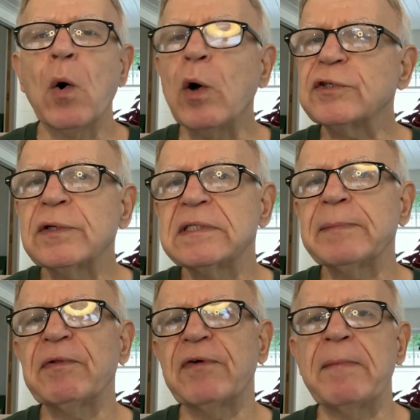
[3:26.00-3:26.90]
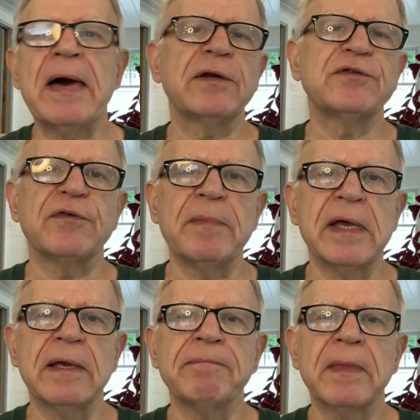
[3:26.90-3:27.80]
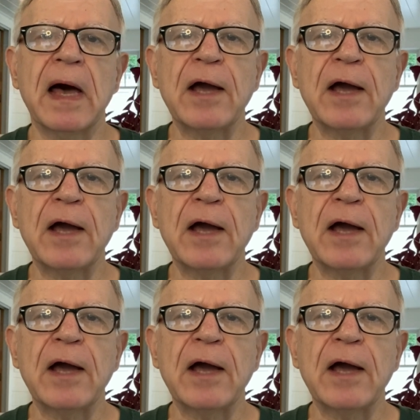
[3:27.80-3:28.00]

Also, to simplify matters for me,